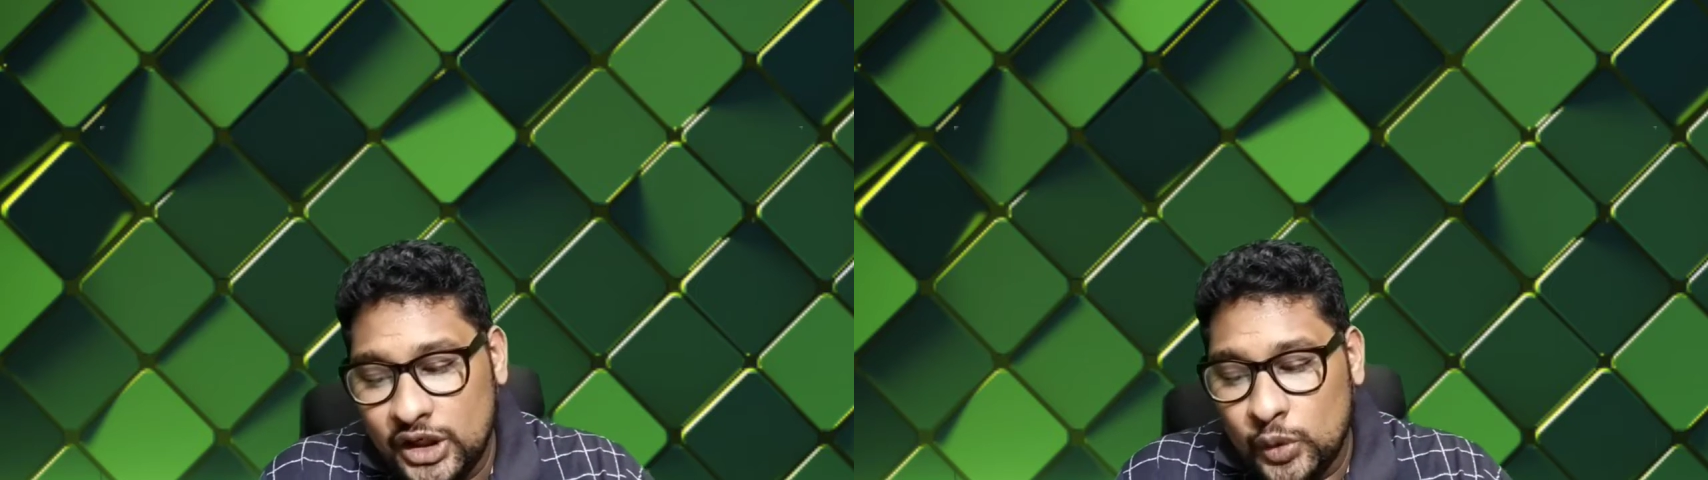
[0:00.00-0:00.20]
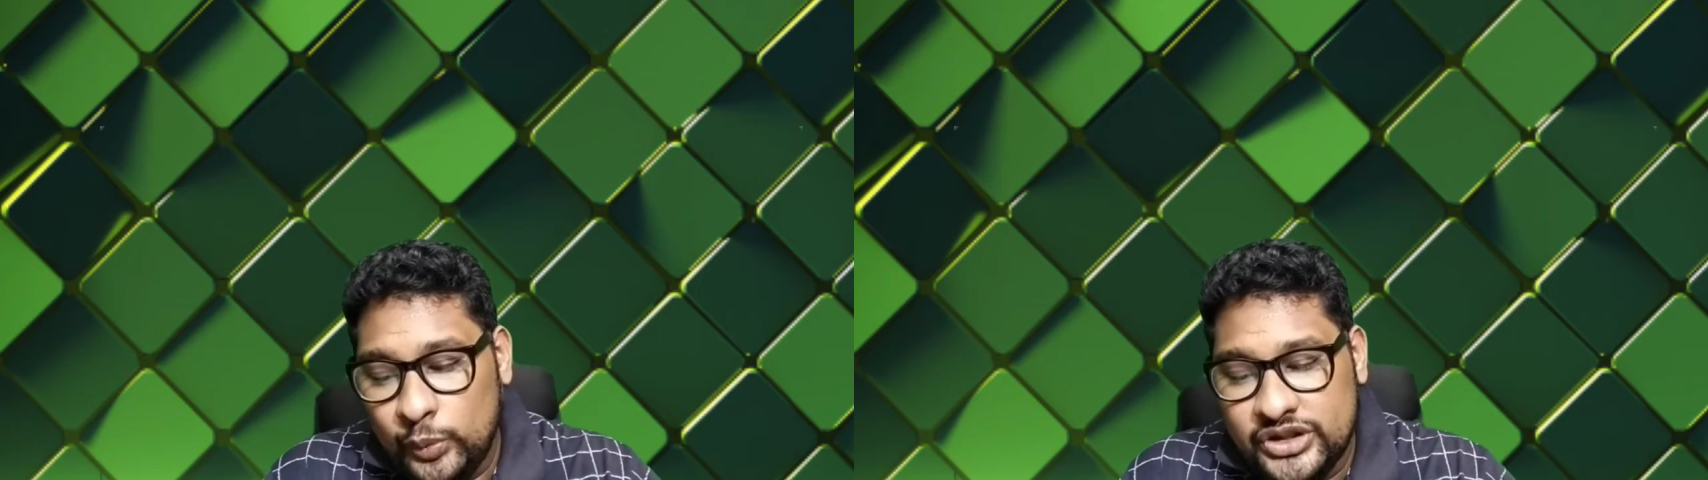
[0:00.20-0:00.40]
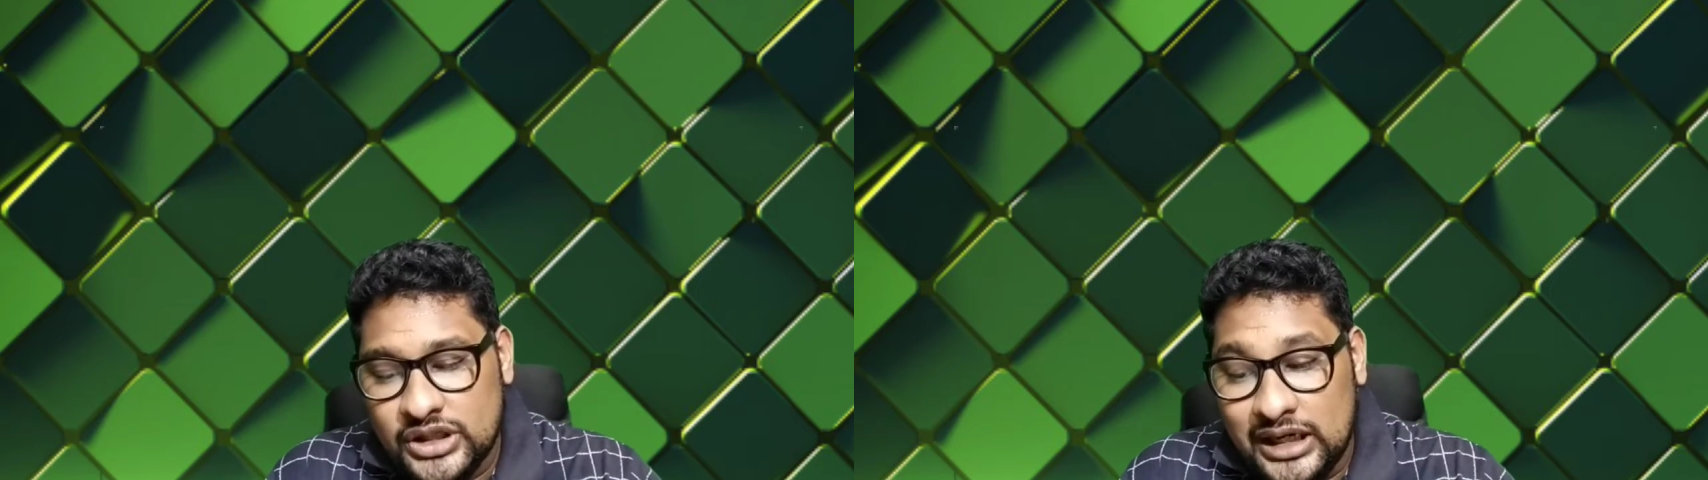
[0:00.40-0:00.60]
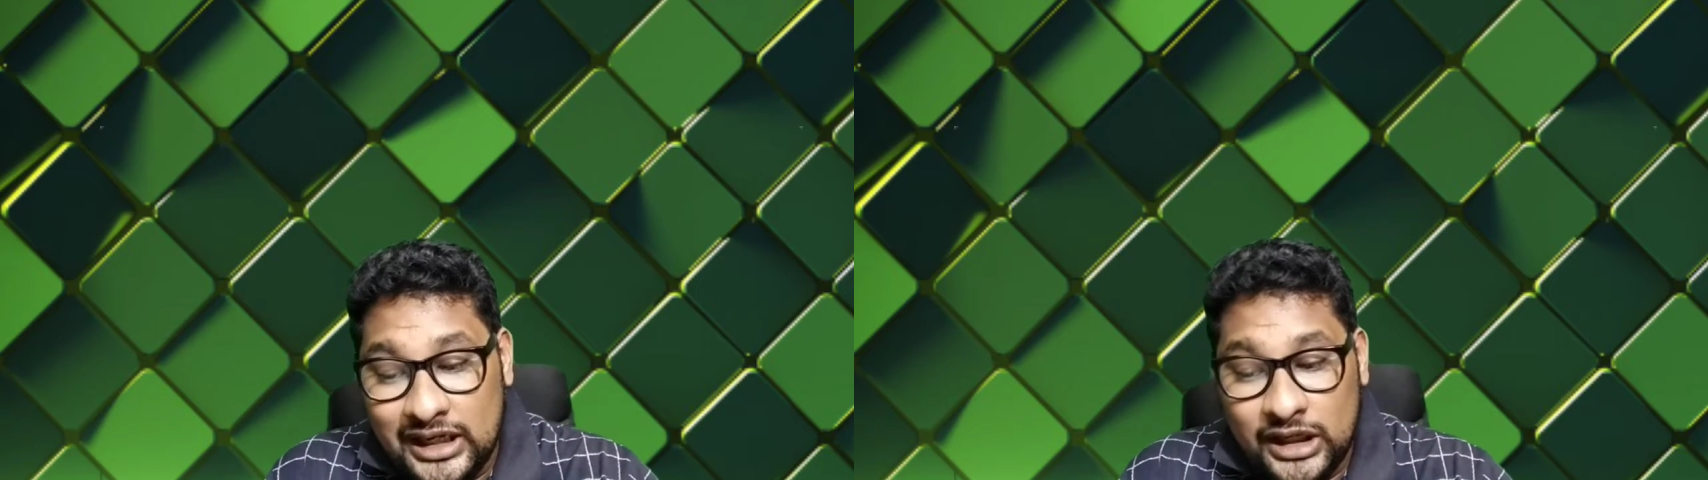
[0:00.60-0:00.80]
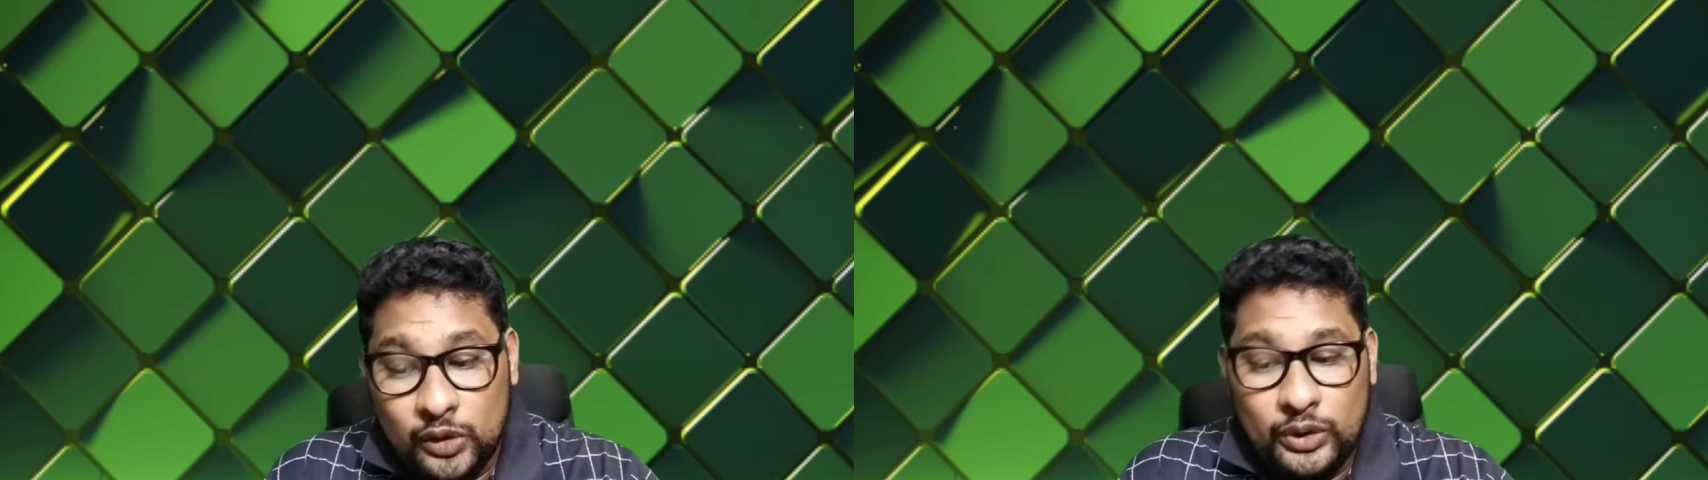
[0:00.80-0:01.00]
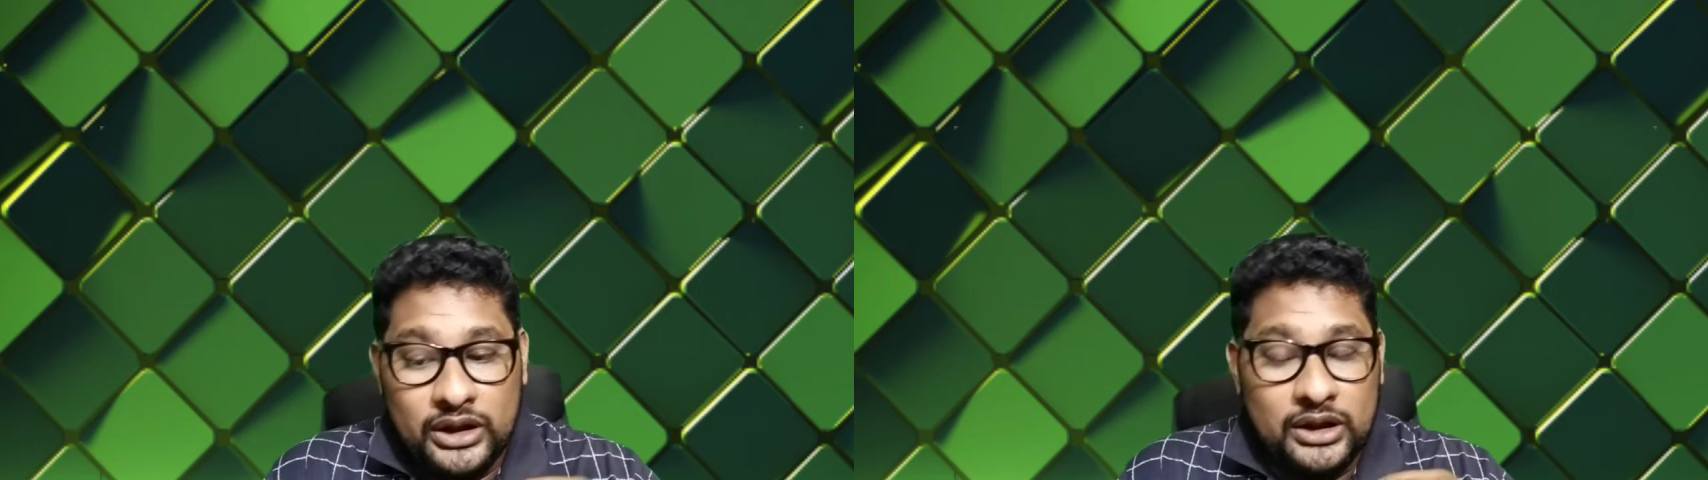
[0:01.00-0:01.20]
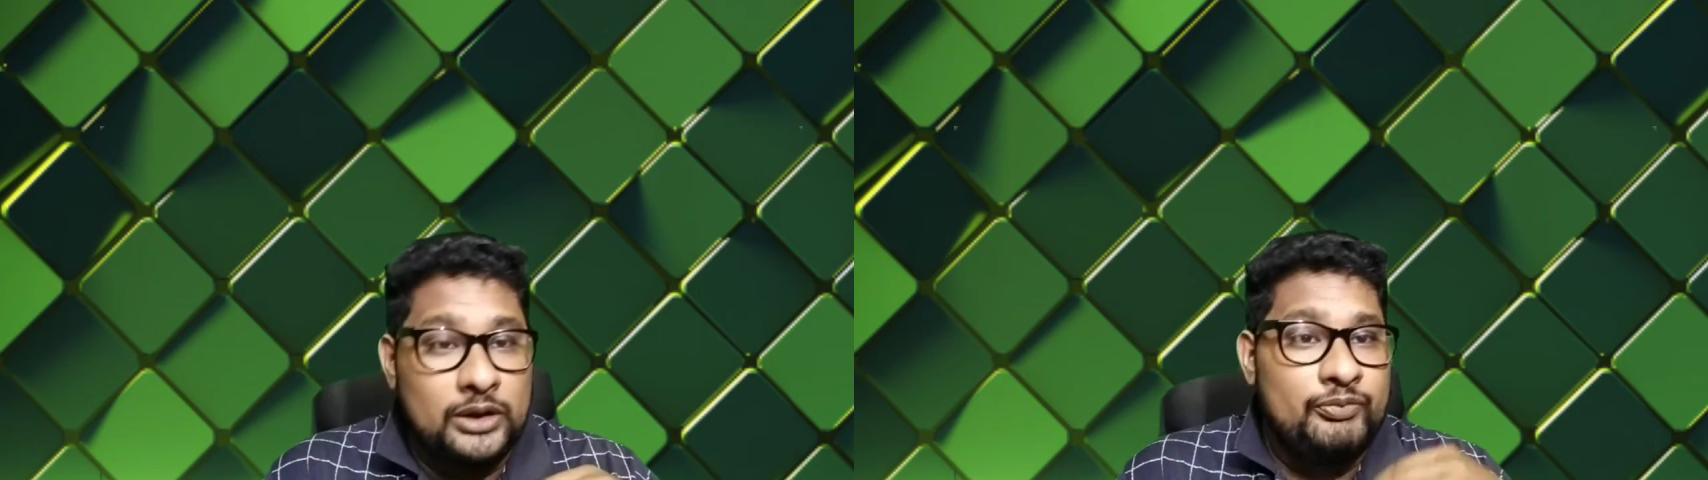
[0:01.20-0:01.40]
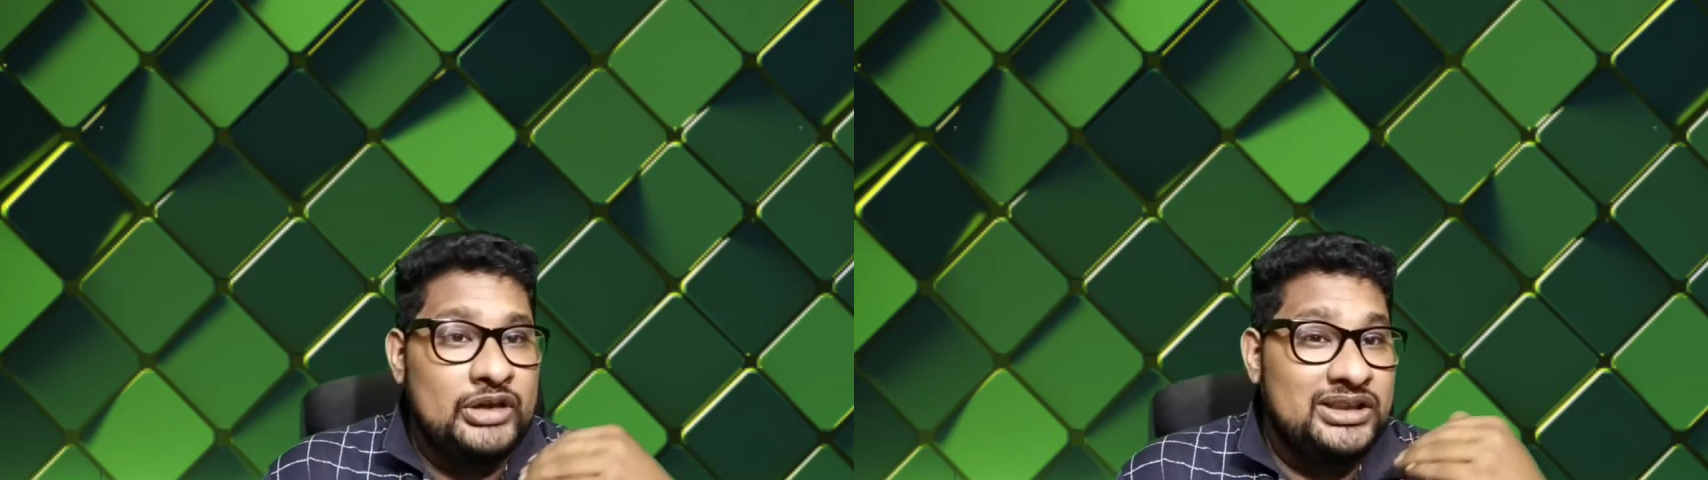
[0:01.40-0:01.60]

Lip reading: which allowed the